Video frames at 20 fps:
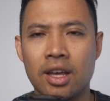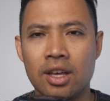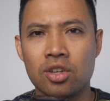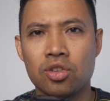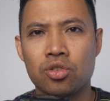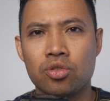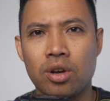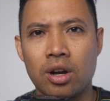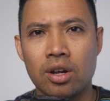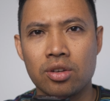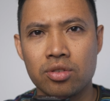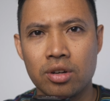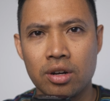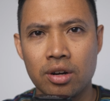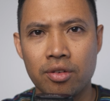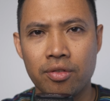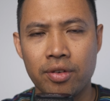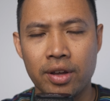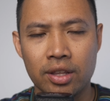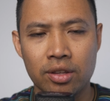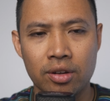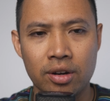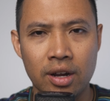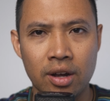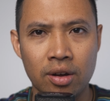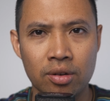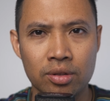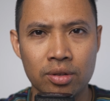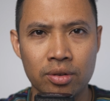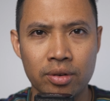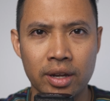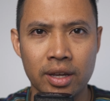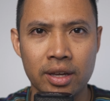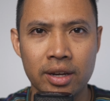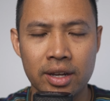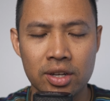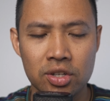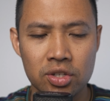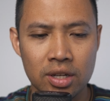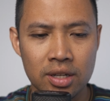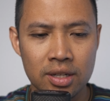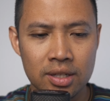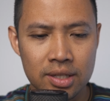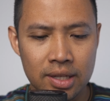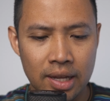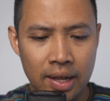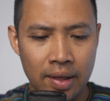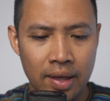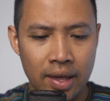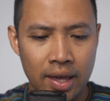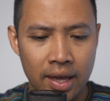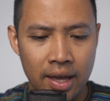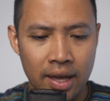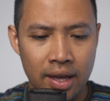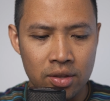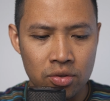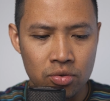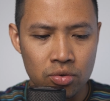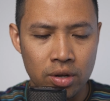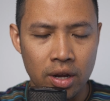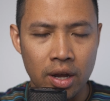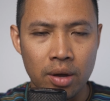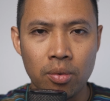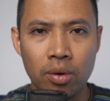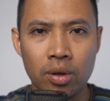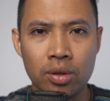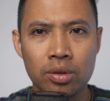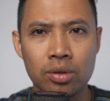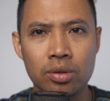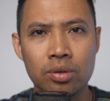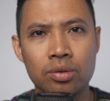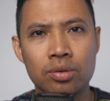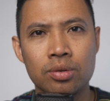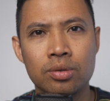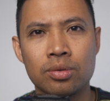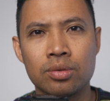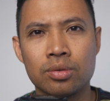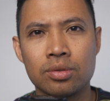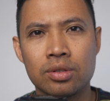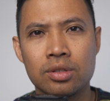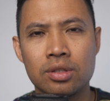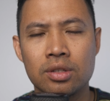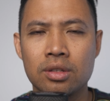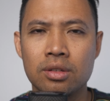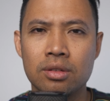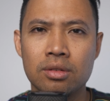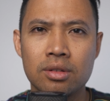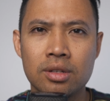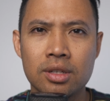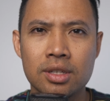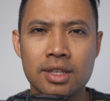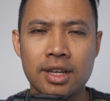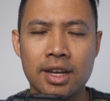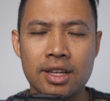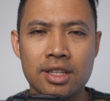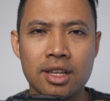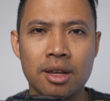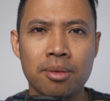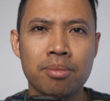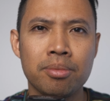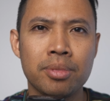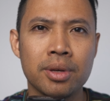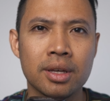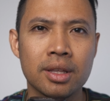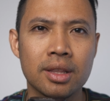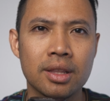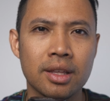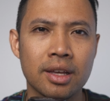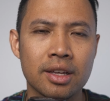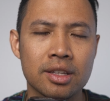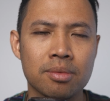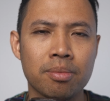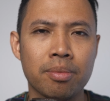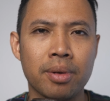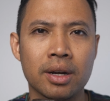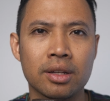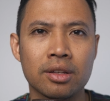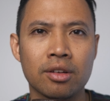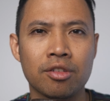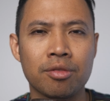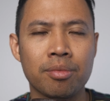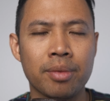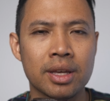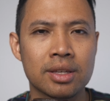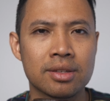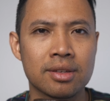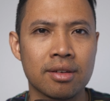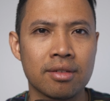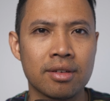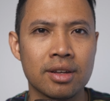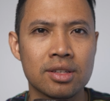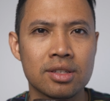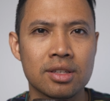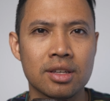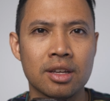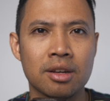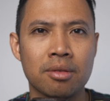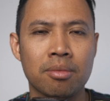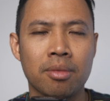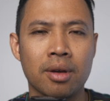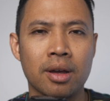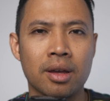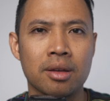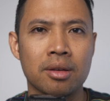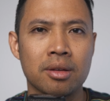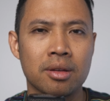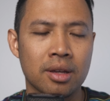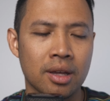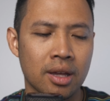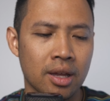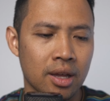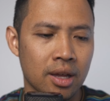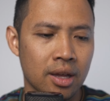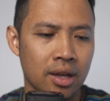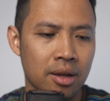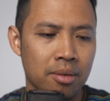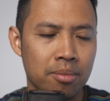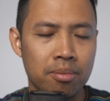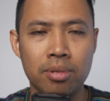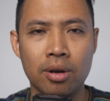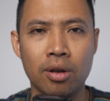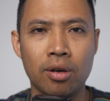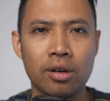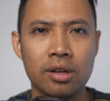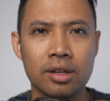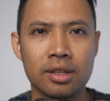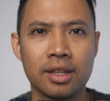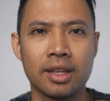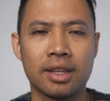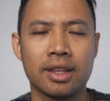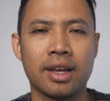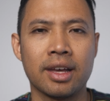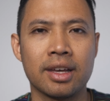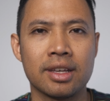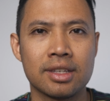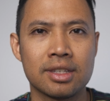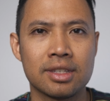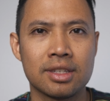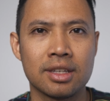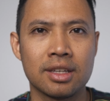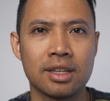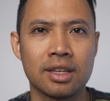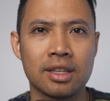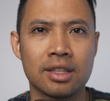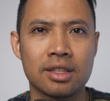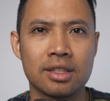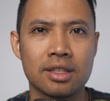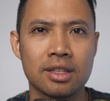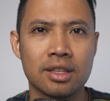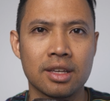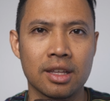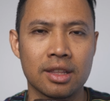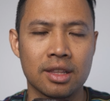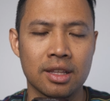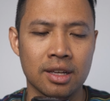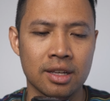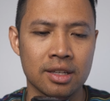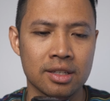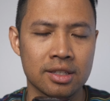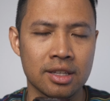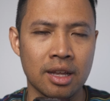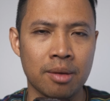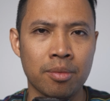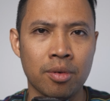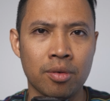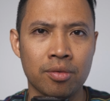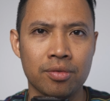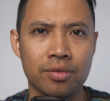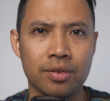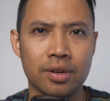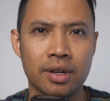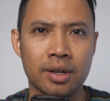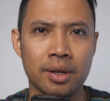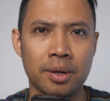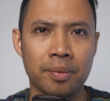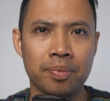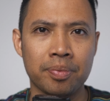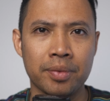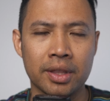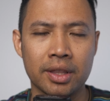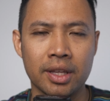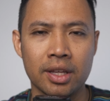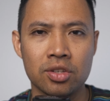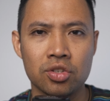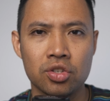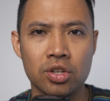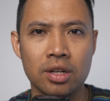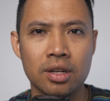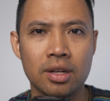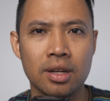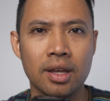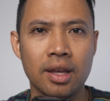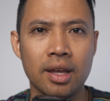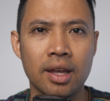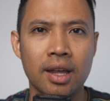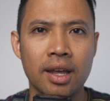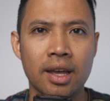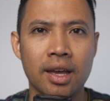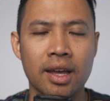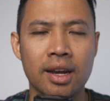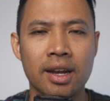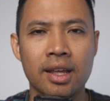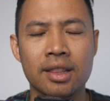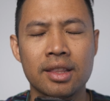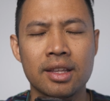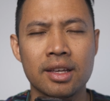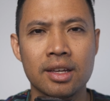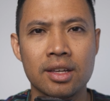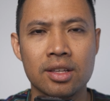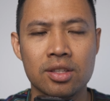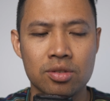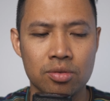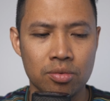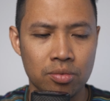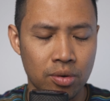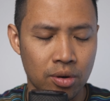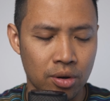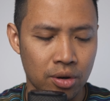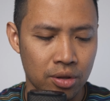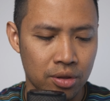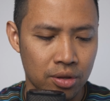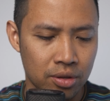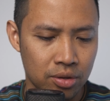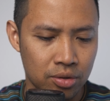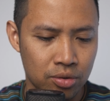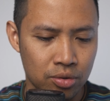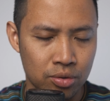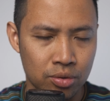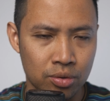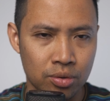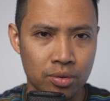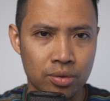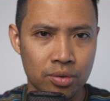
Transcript: structural vector autoregressions, and today I want to discuss a bit as part of my series in my blog that I see it getting some attention, and I think it's worth to